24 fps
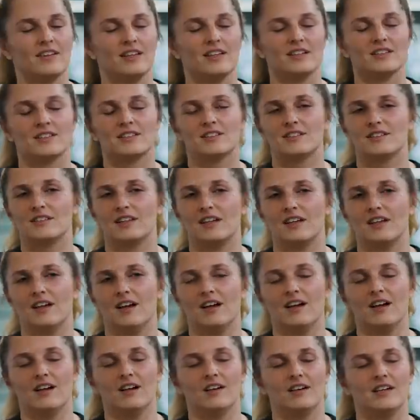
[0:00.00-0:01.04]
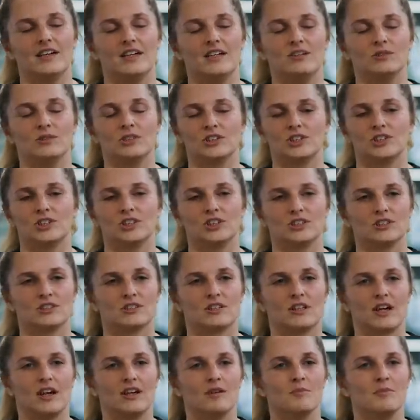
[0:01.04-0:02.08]
this illness
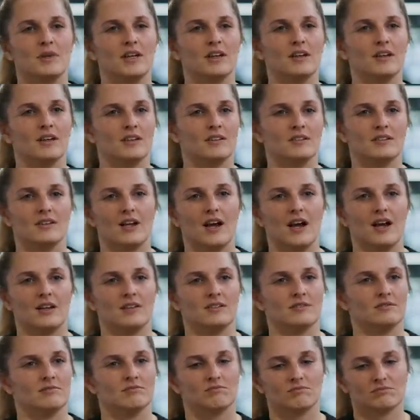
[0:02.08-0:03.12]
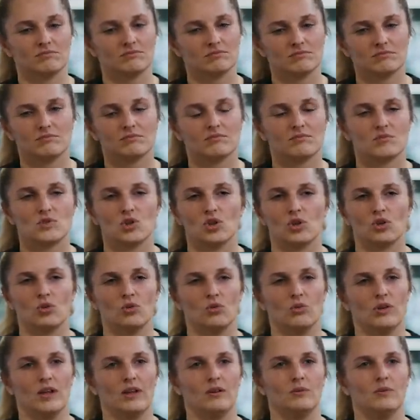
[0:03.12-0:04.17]
just came in and took
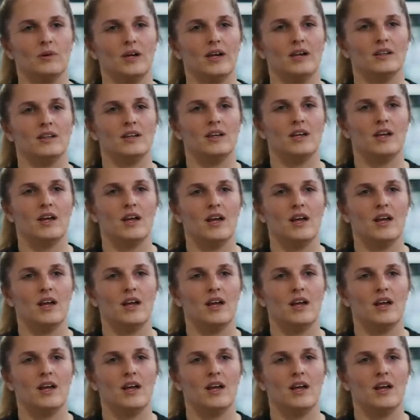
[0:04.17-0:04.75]
all that away